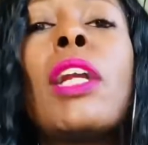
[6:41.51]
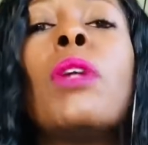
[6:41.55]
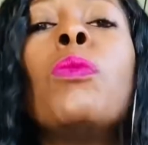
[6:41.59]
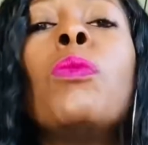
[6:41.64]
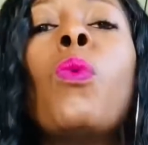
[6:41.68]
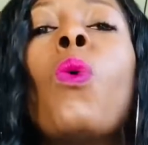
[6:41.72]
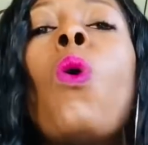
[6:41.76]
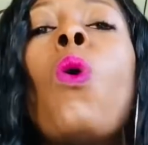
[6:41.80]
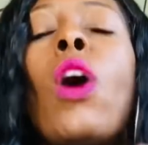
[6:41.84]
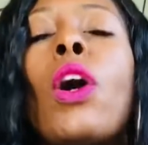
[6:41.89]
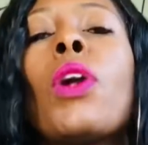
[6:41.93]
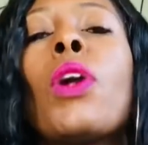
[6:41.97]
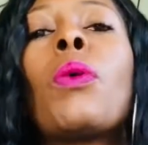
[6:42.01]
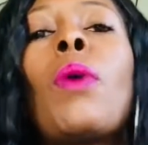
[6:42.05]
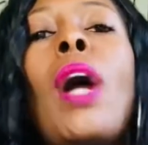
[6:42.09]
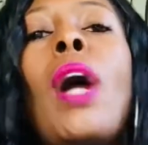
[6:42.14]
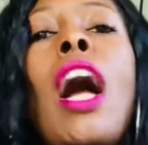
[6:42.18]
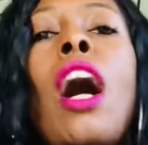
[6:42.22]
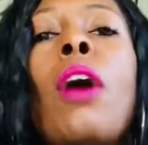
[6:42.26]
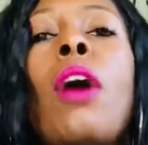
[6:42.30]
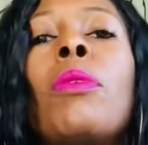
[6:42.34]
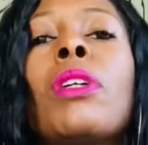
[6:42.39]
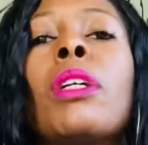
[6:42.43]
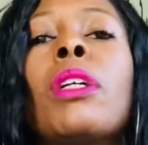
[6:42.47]
walking
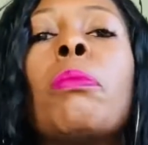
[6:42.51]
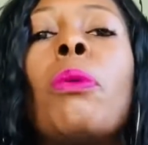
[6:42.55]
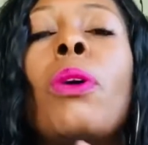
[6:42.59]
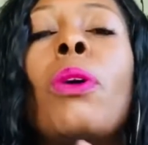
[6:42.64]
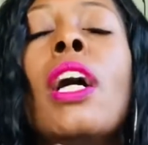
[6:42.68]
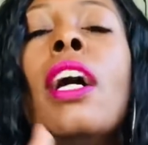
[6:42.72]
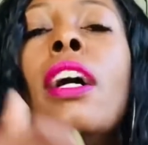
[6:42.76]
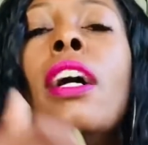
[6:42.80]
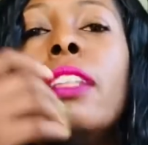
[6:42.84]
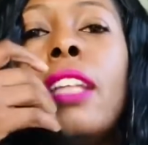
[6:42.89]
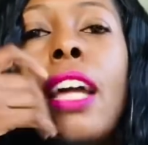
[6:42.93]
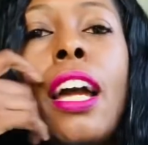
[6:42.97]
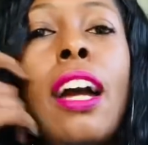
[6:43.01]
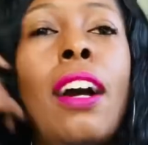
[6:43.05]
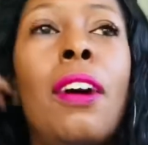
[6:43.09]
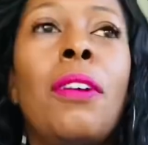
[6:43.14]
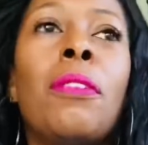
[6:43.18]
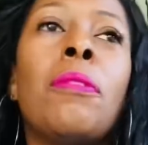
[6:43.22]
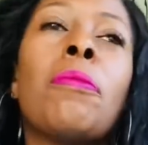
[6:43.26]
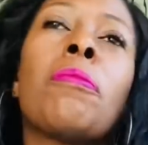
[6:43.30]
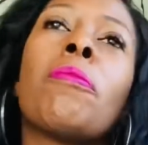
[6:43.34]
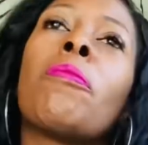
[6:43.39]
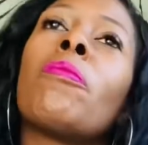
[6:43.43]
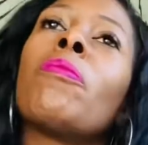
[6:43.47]
around with Now,